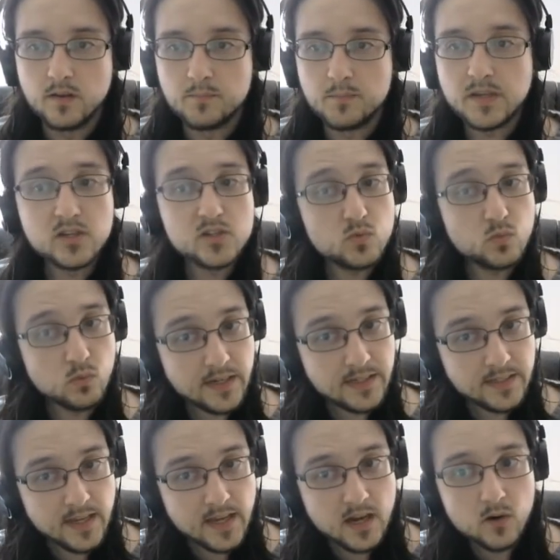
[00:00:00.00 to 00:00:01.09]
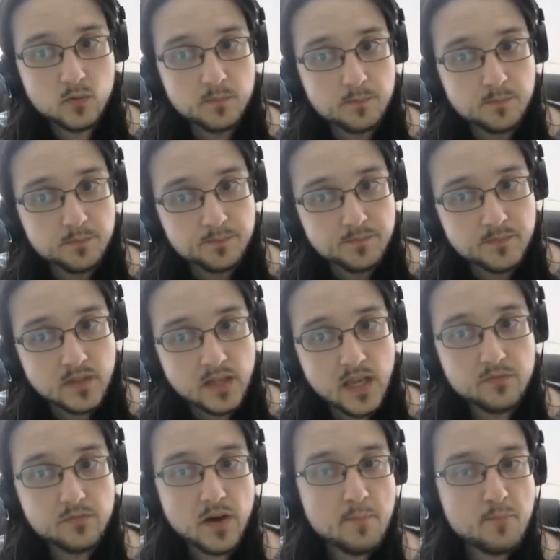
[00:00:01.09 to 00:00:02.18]
because right now,
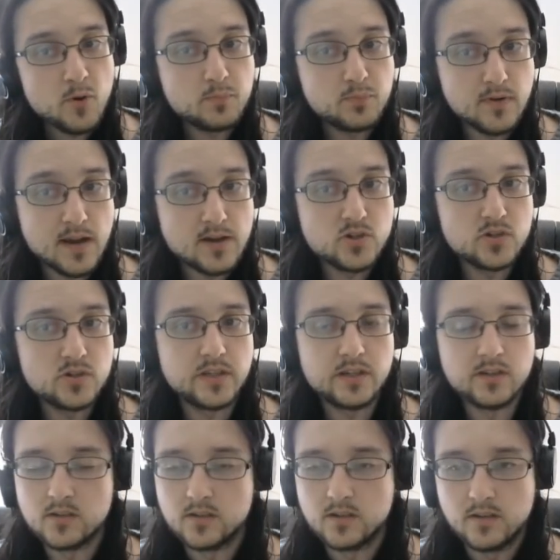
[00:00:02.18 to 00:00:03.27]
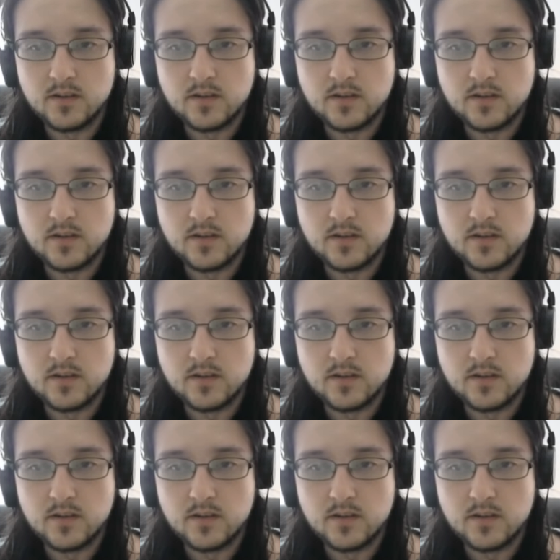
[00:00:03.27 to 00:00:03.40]
if I put pressure here,